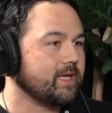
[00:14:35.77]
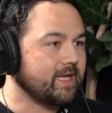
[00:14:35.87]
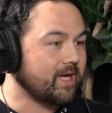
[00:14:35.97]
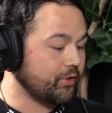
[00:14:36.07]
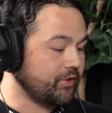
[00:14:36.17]

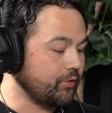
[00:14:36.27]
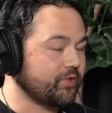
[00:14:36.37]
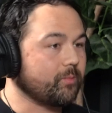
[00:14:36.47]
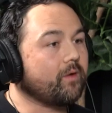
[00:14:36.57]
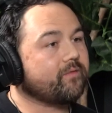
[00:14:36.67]
Now you're too
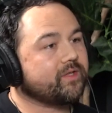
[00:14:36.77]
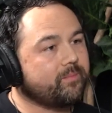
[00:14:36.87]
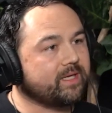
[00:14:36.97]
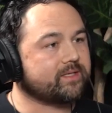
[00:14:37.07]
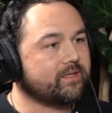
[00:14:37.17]
small for the
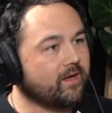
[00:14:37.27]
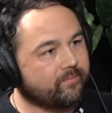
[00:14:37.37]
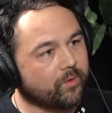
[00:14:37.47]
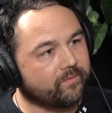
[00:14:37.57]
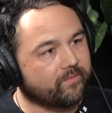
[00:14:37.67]
big stuff
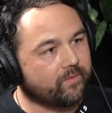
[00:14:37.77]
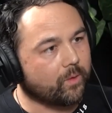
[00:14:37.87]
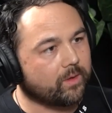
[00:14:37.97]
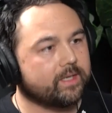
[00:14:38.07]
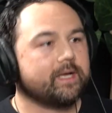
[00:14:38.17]
moving forward.